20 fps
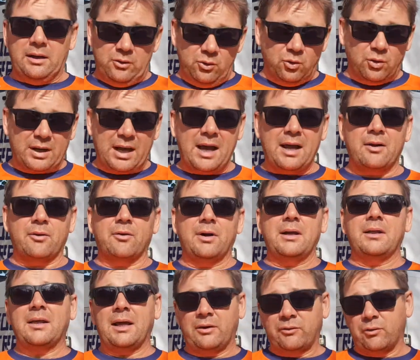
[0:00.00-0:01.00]
your category,
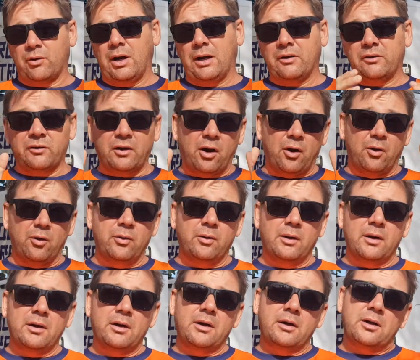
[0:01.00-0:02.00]
that's right. So
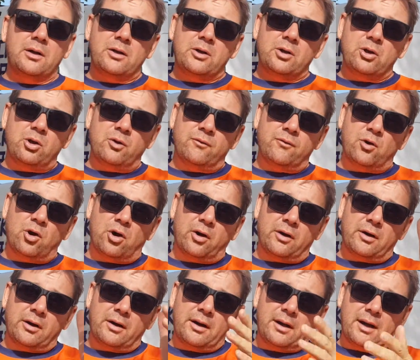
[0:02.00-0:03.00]

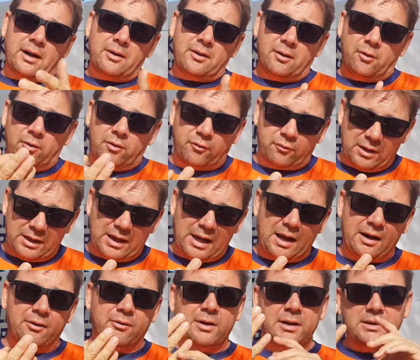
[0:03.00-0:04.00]
there are 3
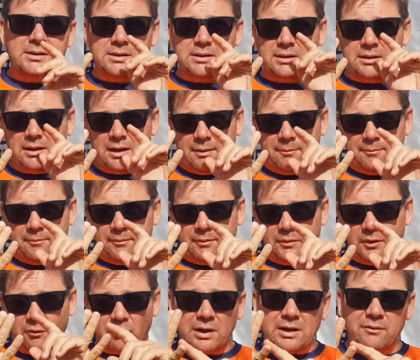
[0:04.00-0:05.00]
categories,
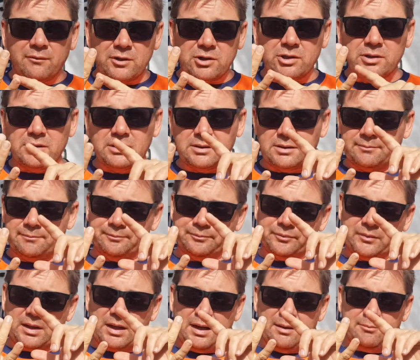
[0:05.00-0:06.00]
3 divisions,
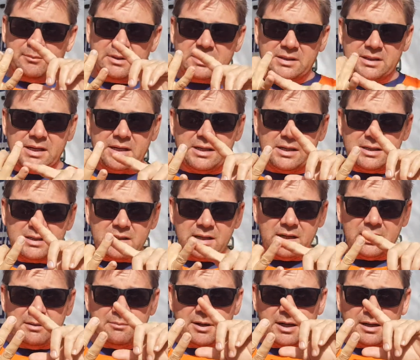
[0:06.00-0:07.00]
seniors,
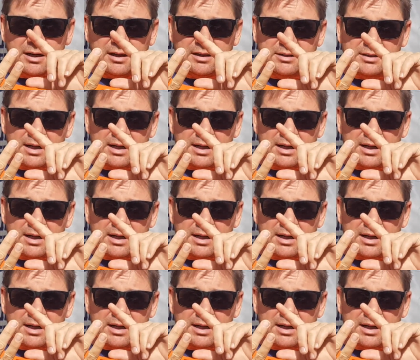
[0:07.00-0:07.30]
intermediates